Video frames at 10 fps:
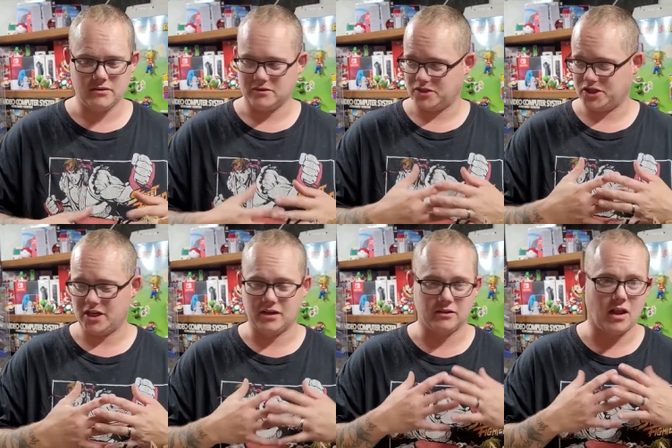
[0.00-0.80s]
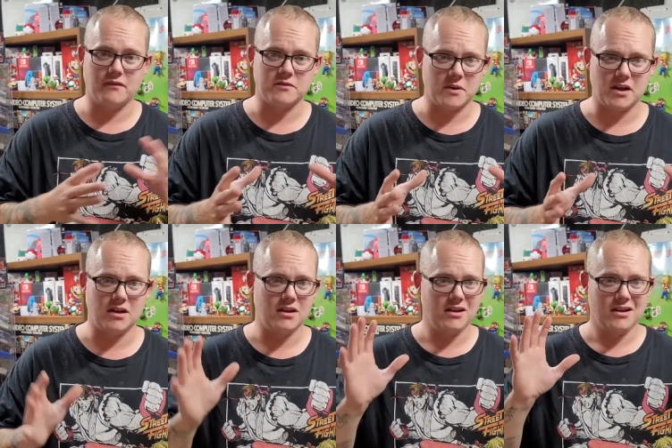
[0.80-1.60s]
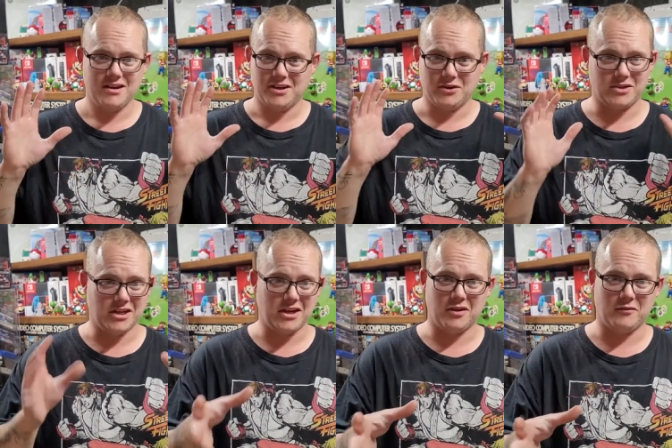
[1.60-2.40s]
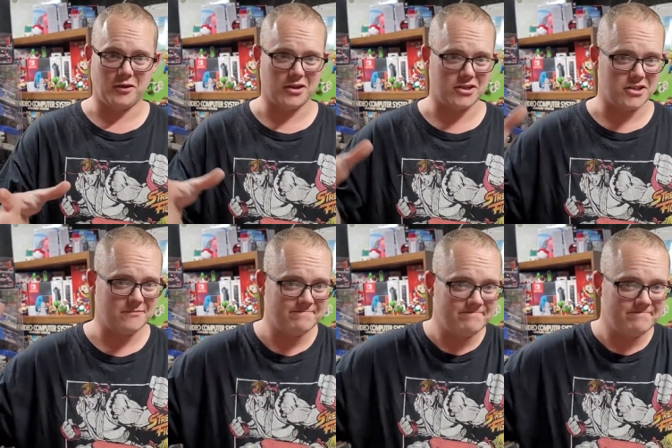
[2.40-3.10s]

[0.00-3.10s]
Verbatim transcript: She loves me. You've seen it in the footage.